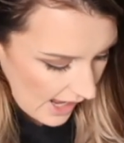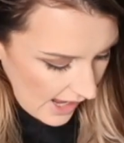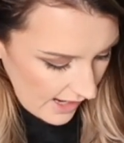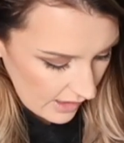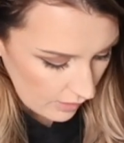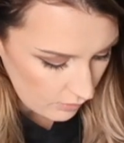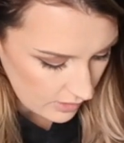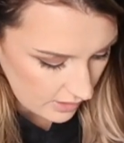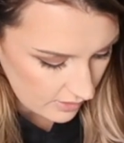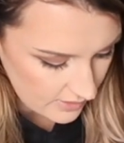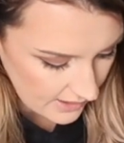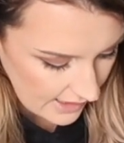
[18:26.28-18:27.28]
And oh, it
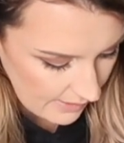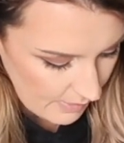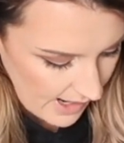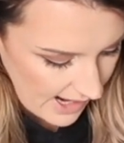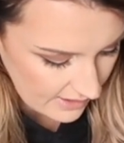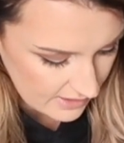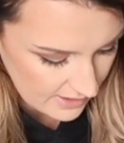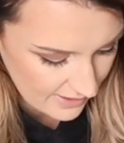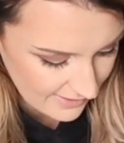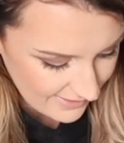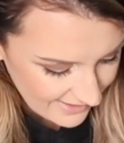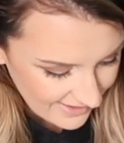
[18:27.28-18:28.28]
looks like I packed
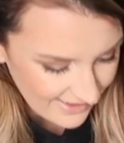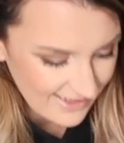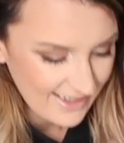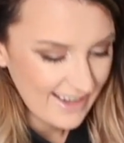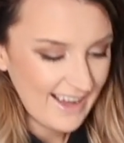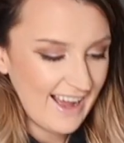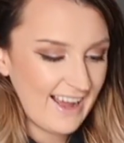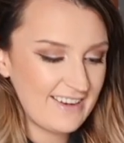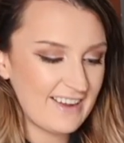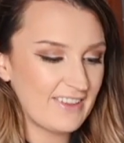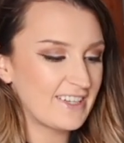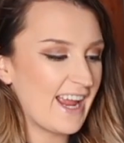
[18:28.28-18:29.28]

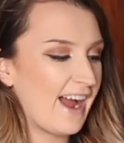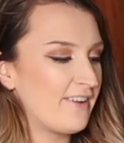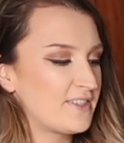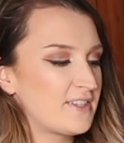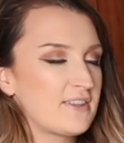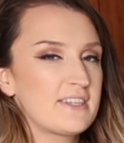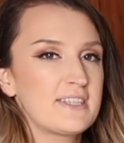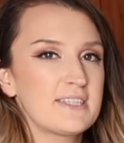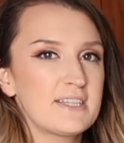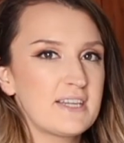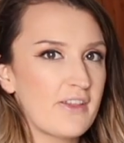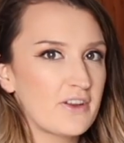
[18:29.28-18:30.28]
another gown. So this is
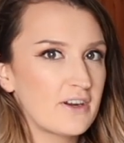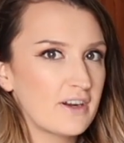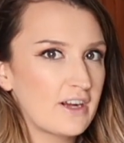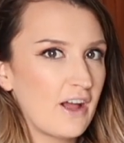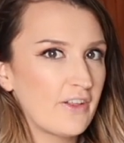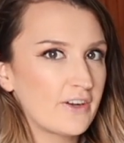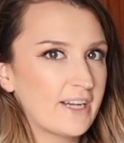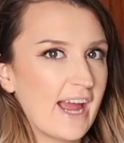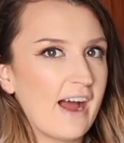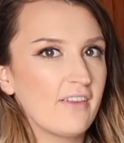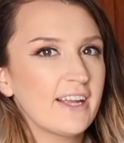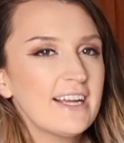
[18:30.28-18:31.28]
another color
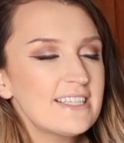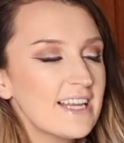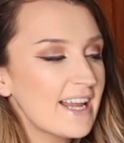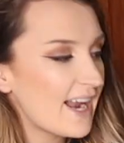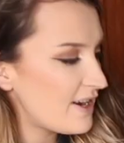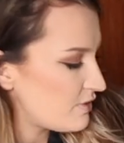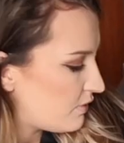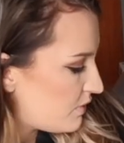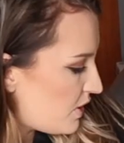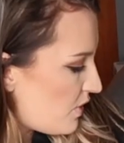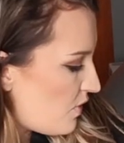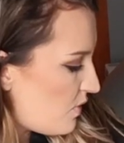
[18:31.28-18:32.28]
gown. Like I said, I don't
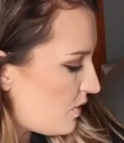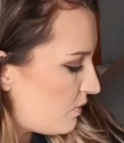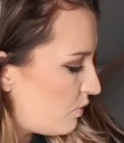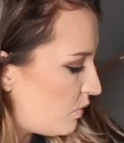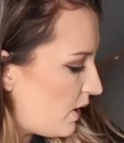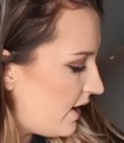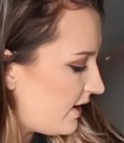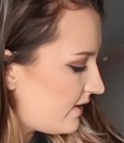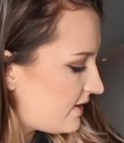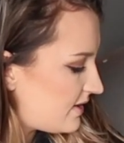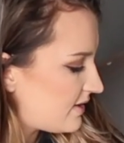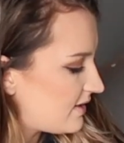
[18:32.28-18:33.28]
know
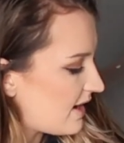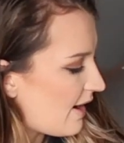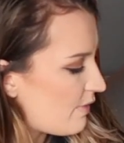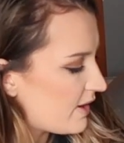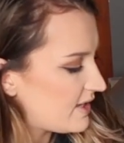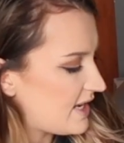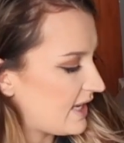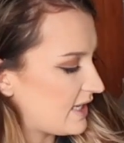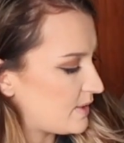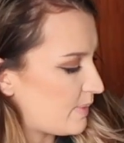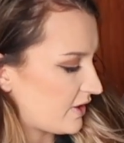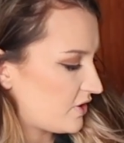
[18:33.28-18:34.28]
what I want to take
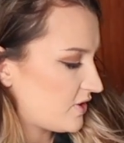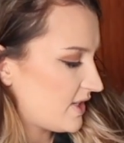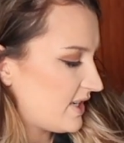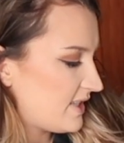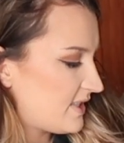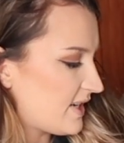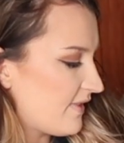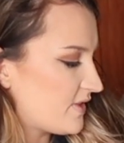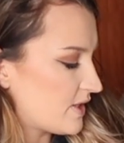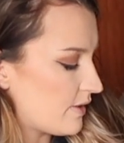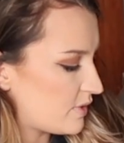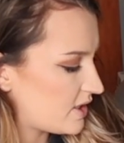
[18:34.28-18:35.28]
his pictures in and
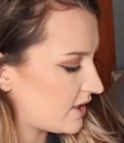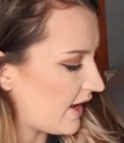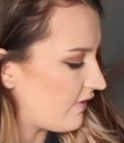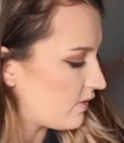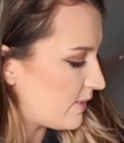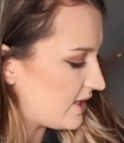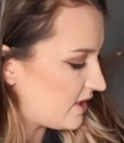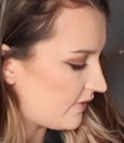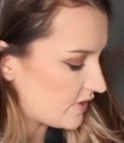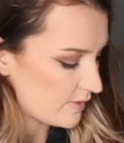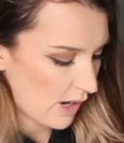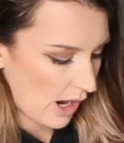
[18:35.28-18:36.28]
stuff, so I'm just giving
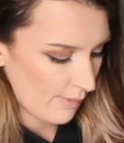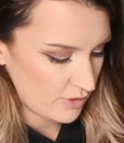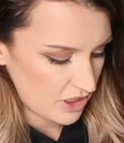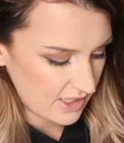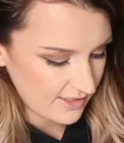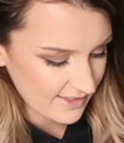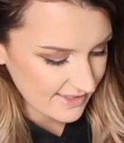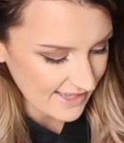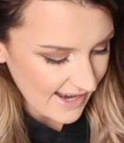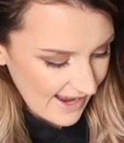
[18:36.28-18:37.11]
myself some options.